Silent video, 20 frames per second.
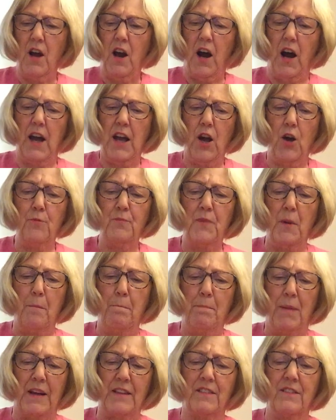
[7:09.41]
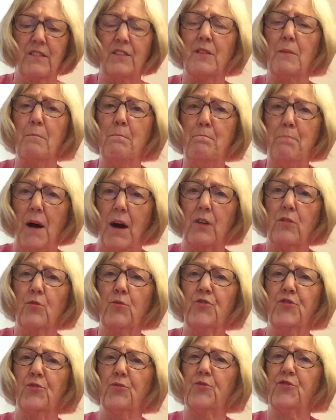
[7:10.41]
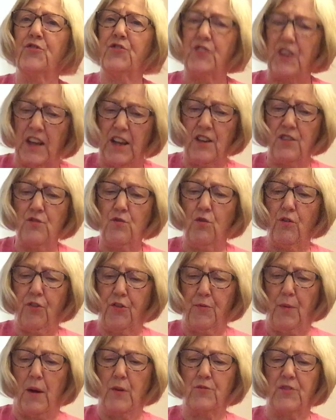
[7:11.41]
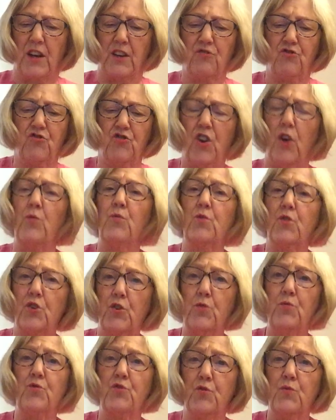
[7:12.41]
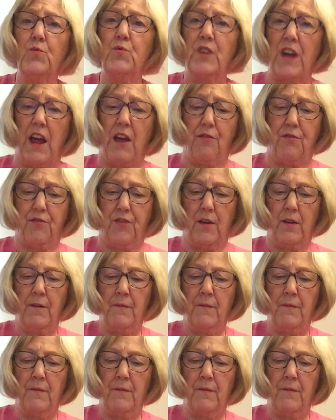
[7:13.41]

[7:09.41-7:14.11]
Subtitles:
I hope the buttons and buckles will stick in your throat and choke you to death."